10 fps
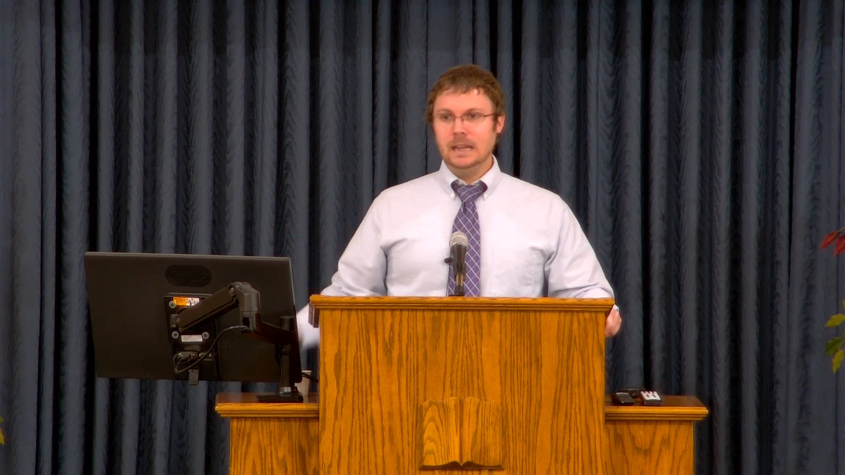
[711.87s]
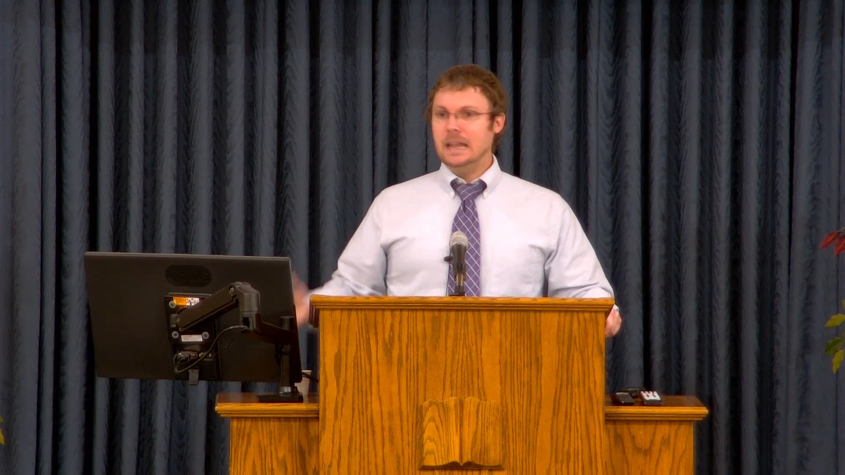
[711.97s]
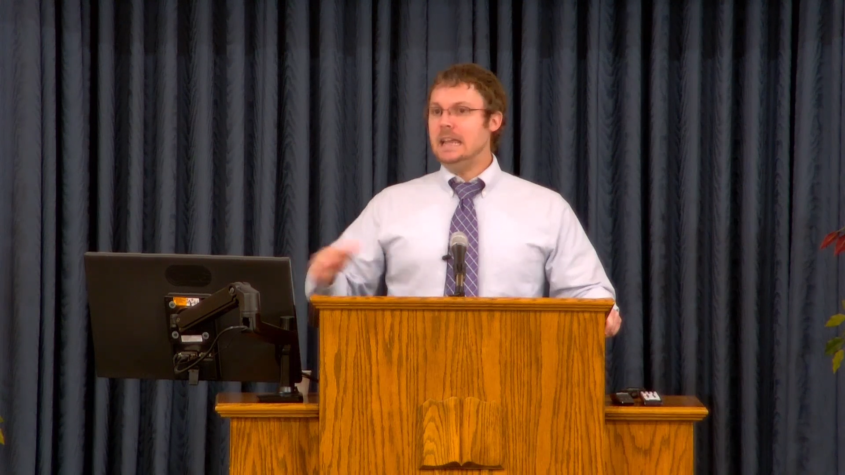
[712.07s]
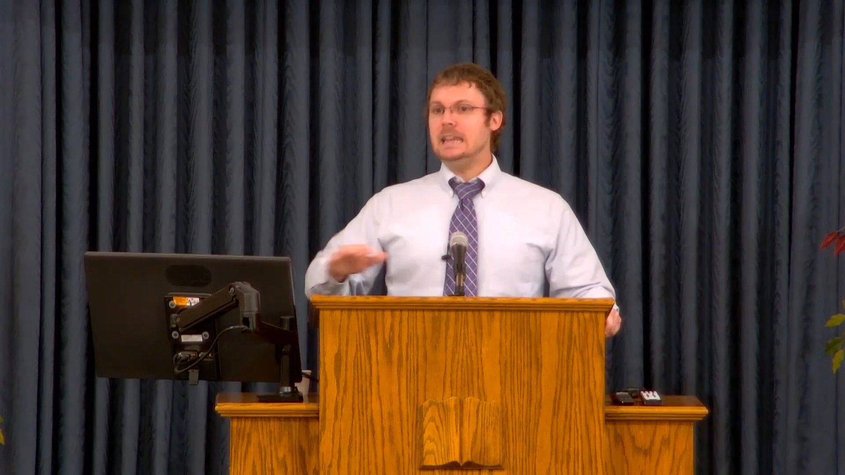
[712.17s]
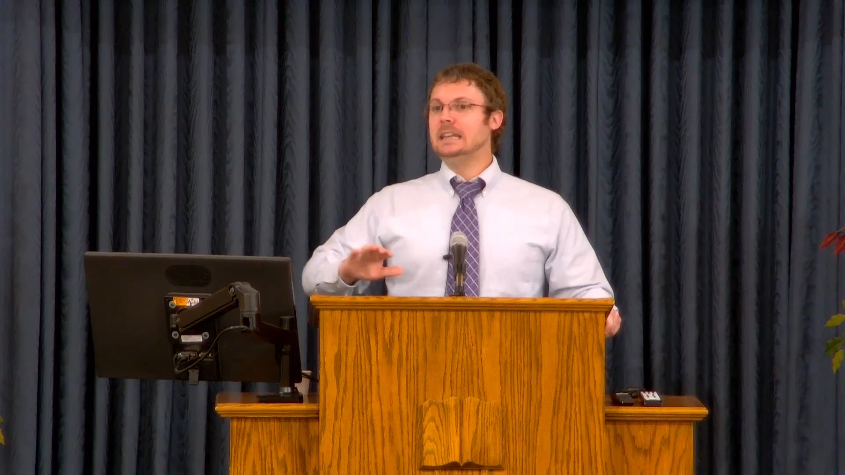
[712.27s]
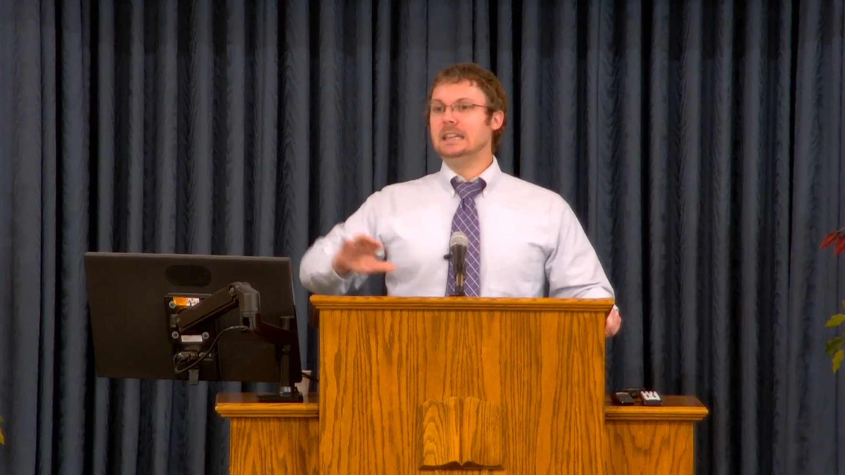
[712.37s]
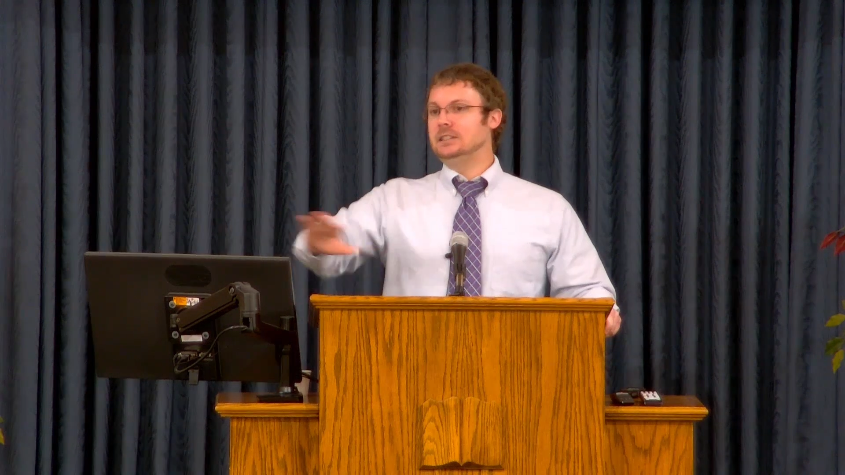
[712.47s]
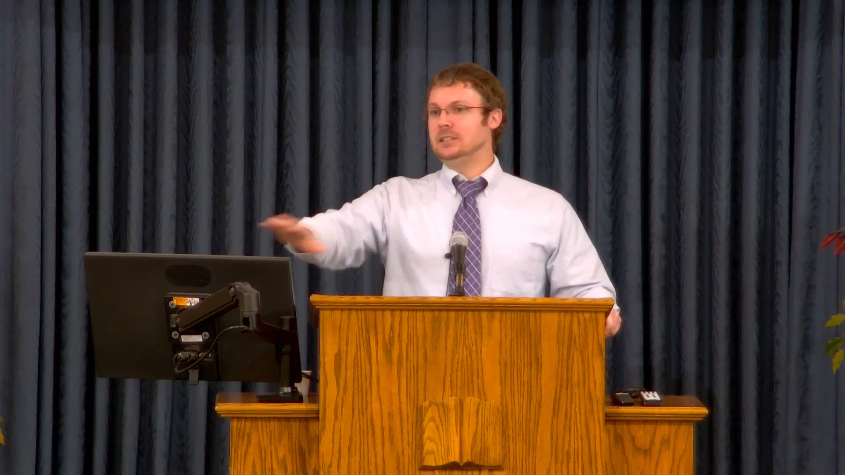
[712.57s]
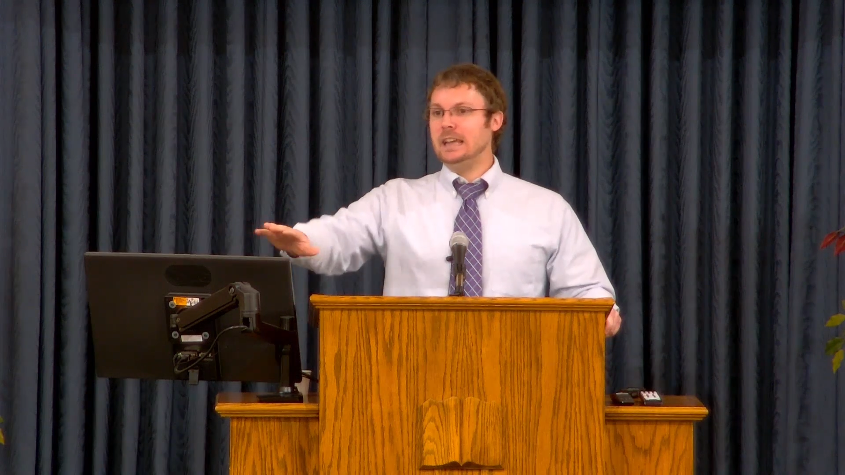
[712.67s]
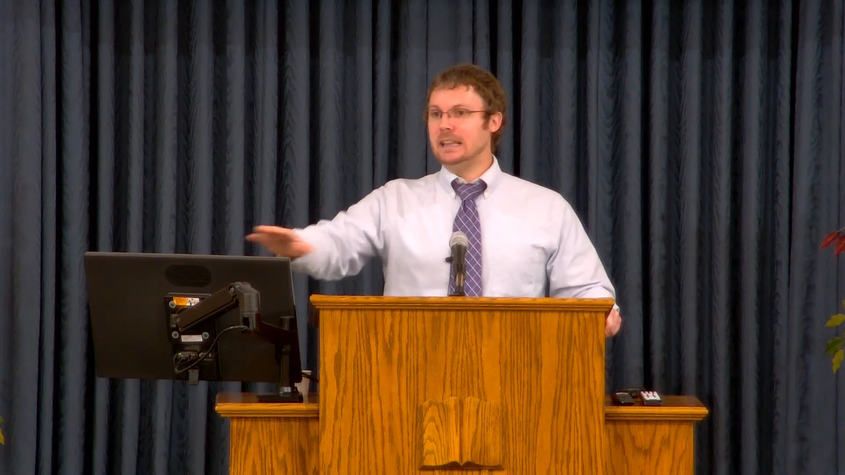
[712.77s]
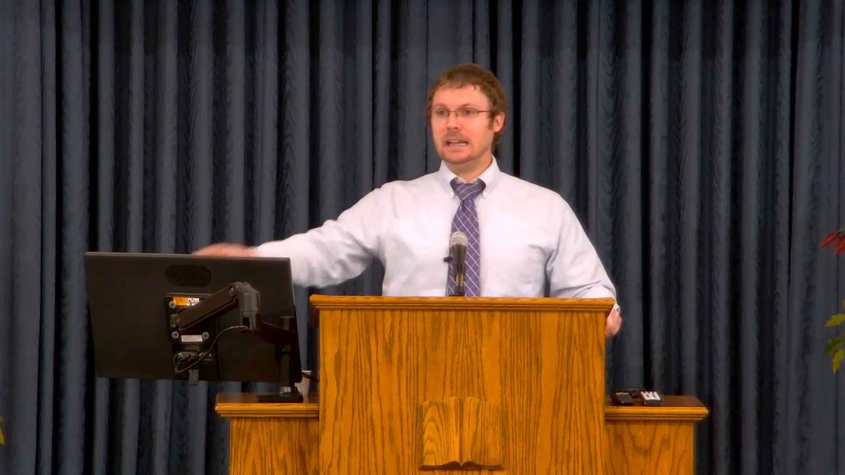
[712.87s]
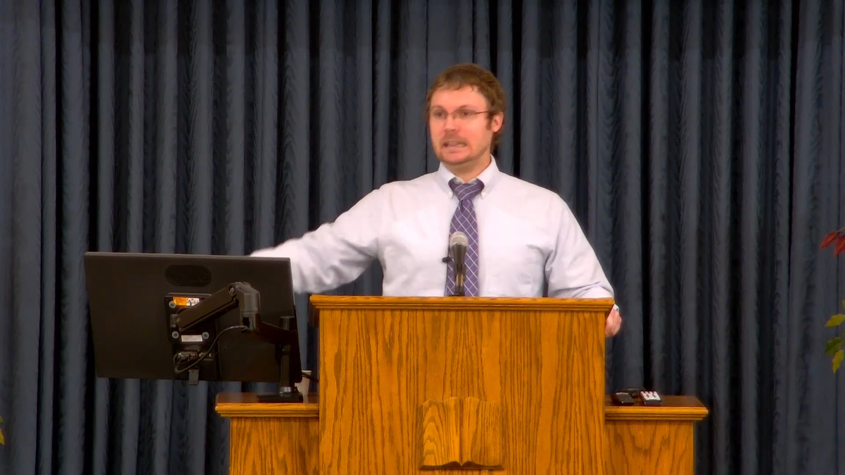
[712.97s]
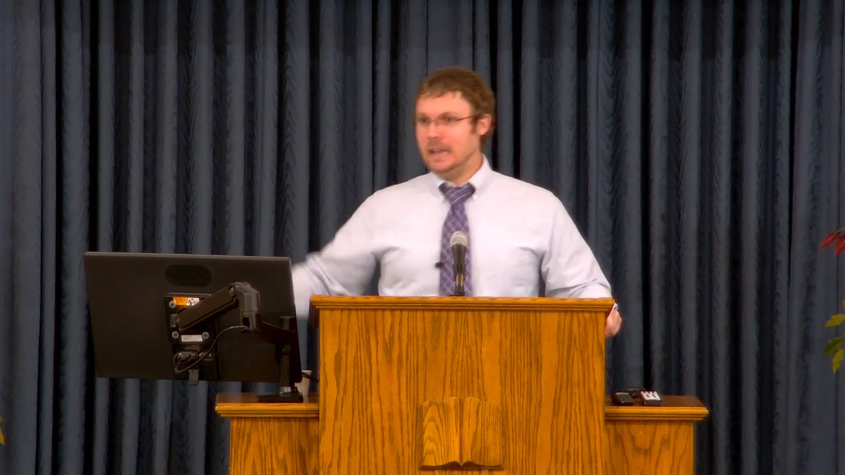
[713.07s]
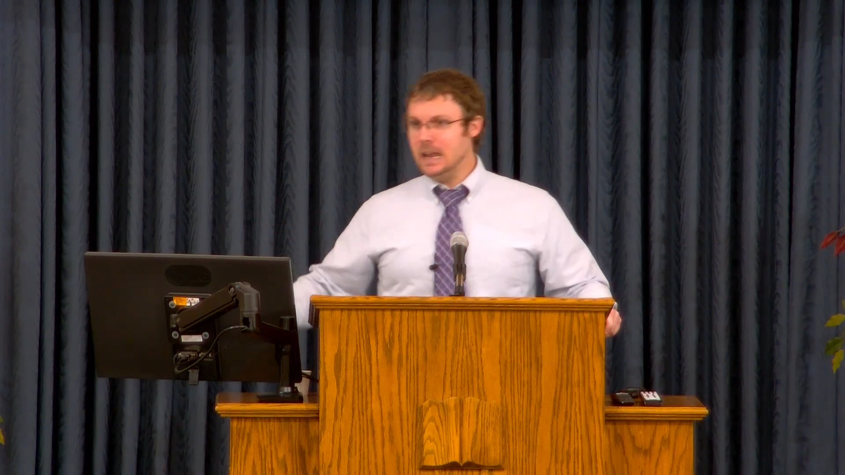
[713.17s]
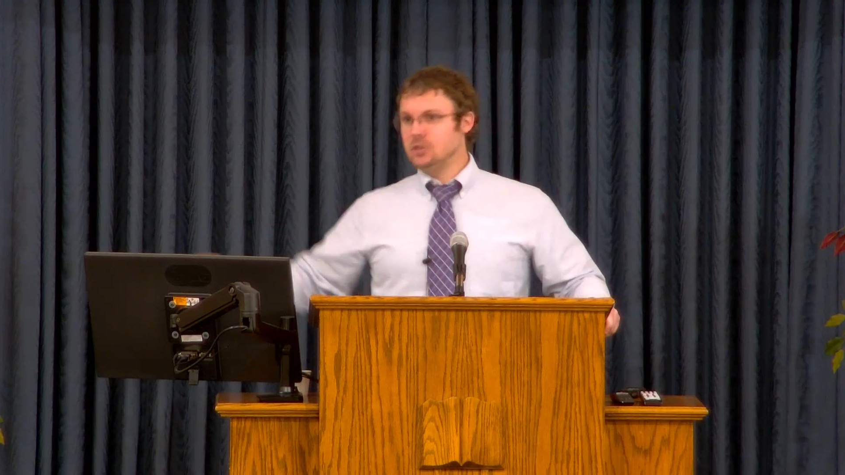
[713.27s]
He didn't say, like
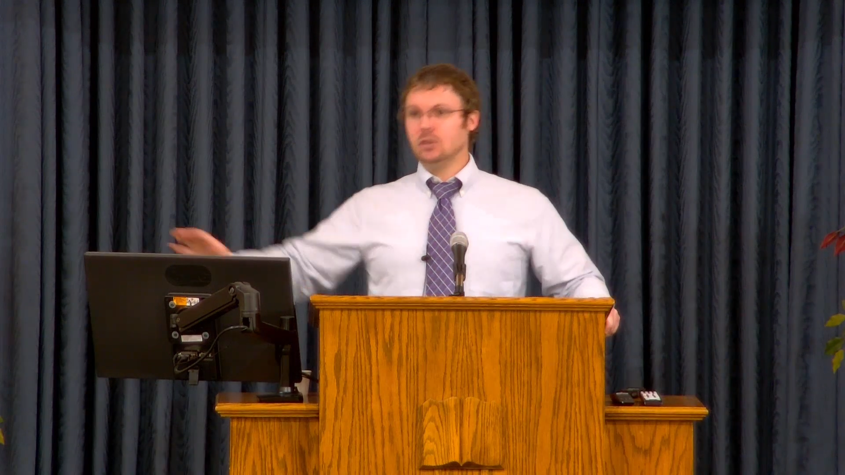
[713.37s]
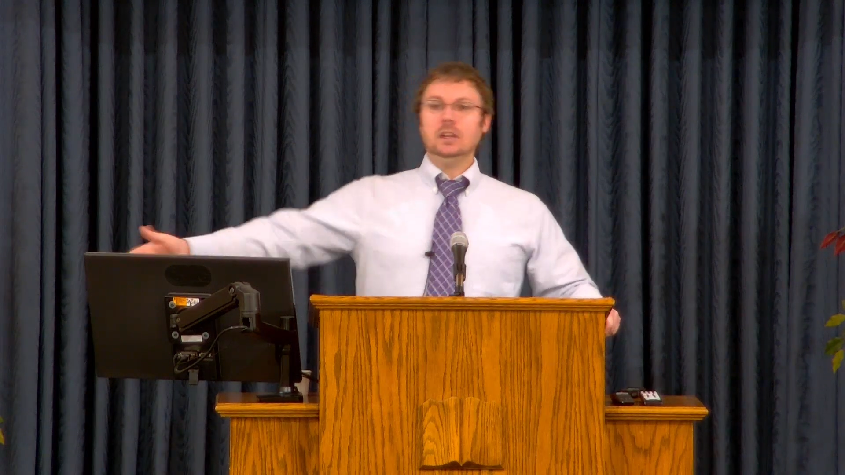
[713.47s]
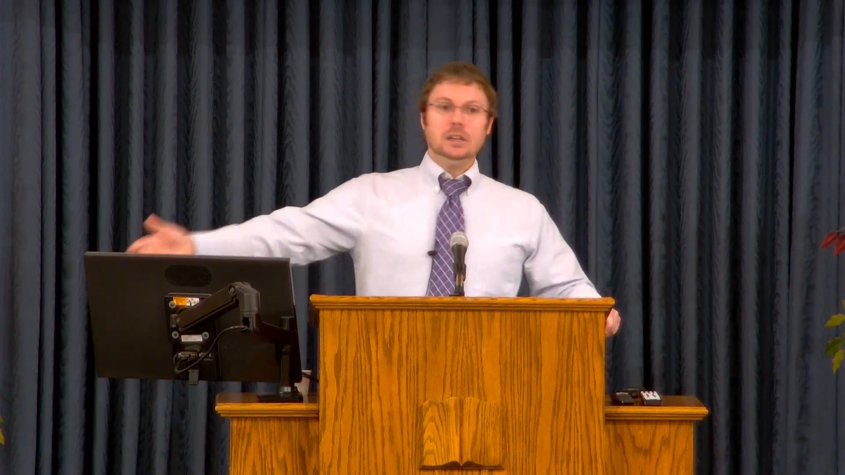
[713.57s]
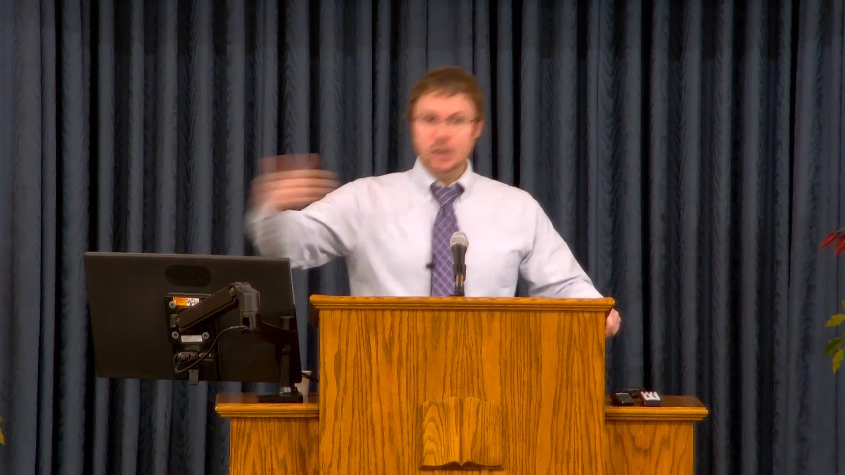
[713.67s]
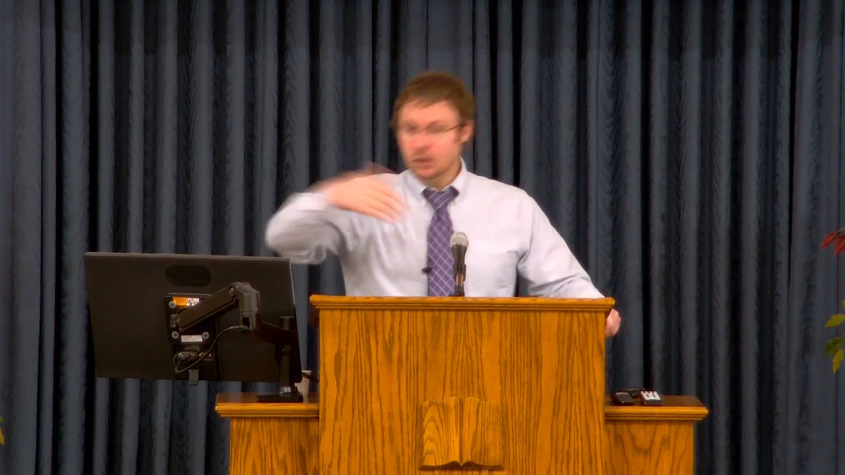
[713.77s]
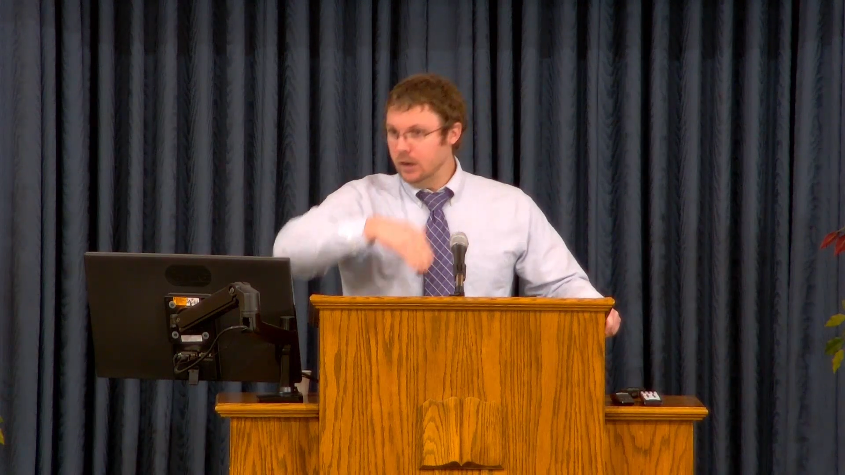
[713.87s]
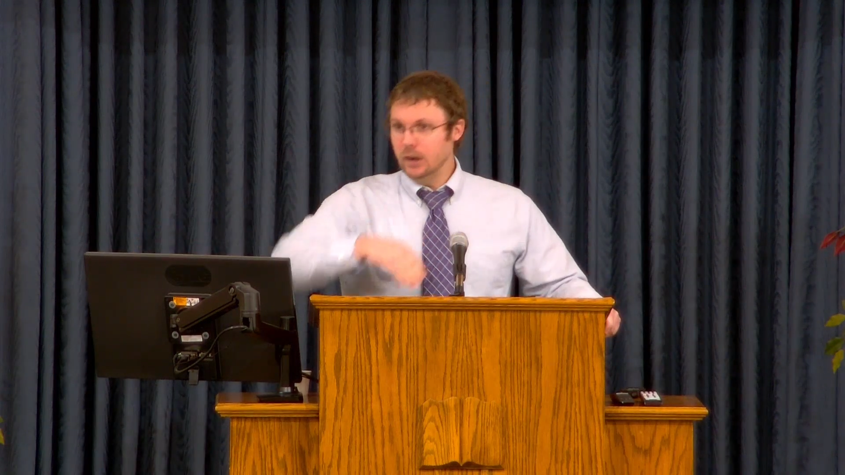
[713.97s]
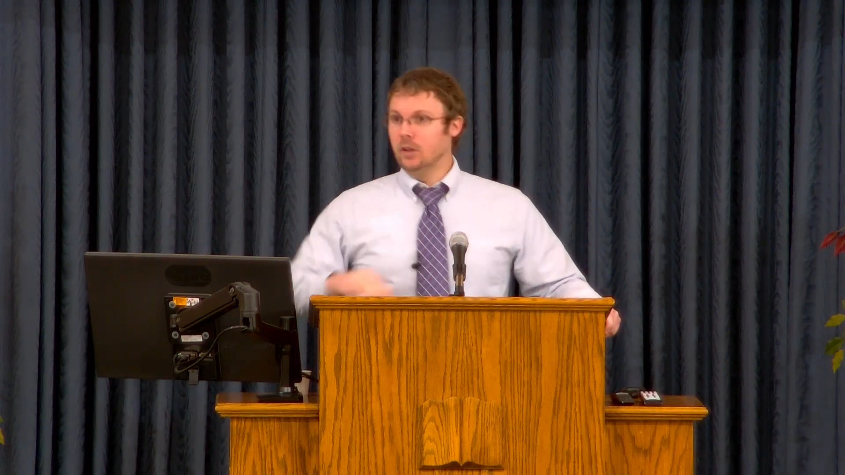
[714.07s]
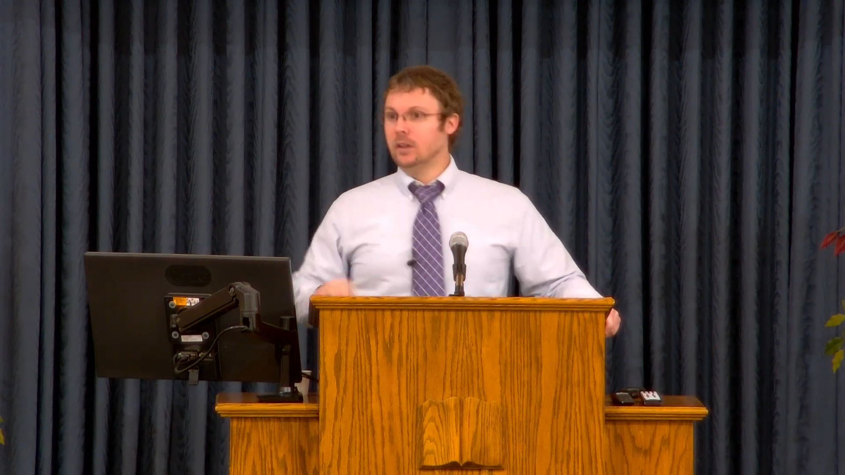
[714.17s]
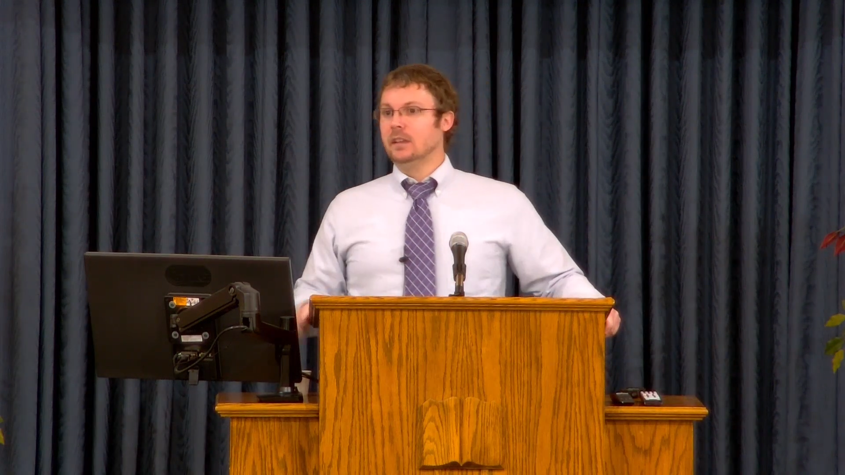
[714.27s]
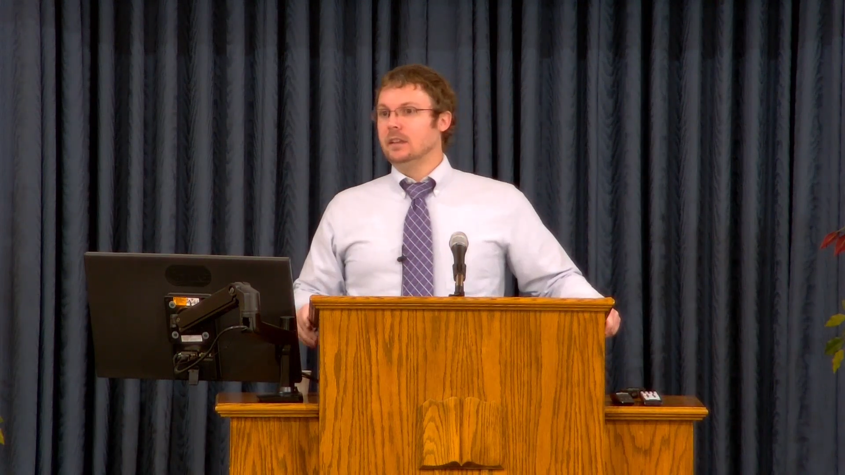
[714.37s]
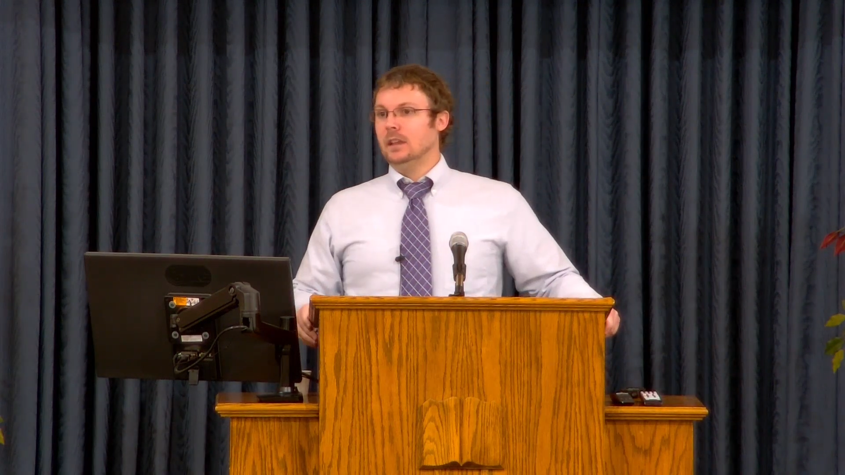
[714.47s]
the angel, no, no, no,